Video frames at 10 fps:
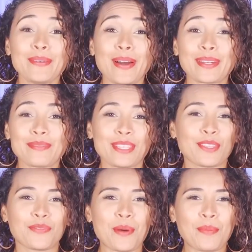welcome to
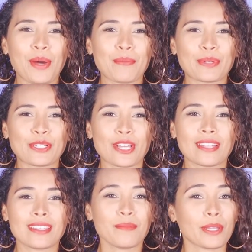The Fumble. I'm Britt
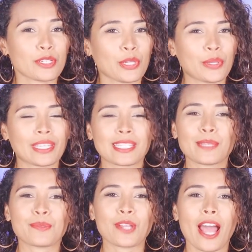Johnson. Make sure you click
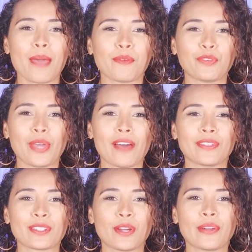subscribe if you
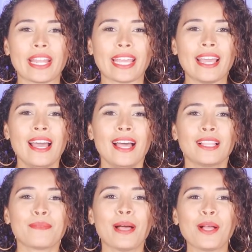haven't already.
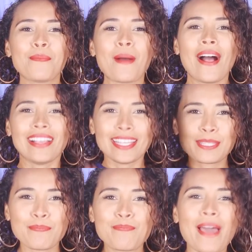LaMelo Ball
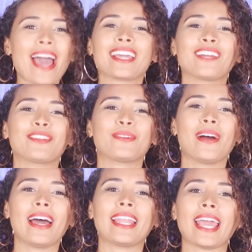is back,
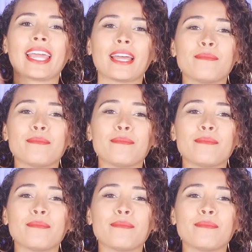everyone, and